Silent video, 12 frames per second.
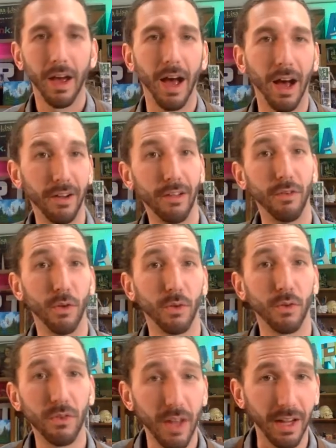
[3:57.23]
I'll give you a
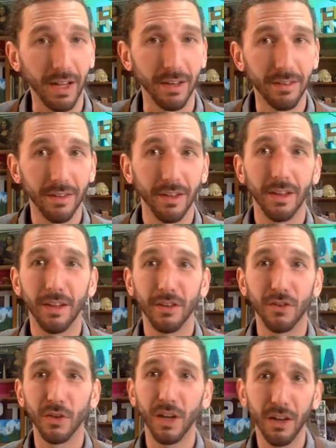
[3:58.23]
second
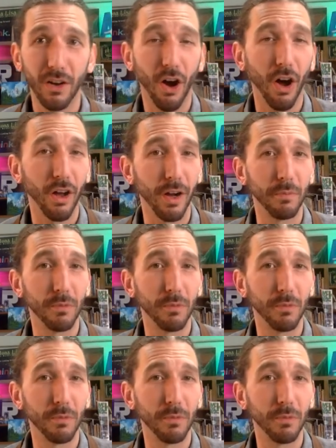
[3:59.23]
to get caught up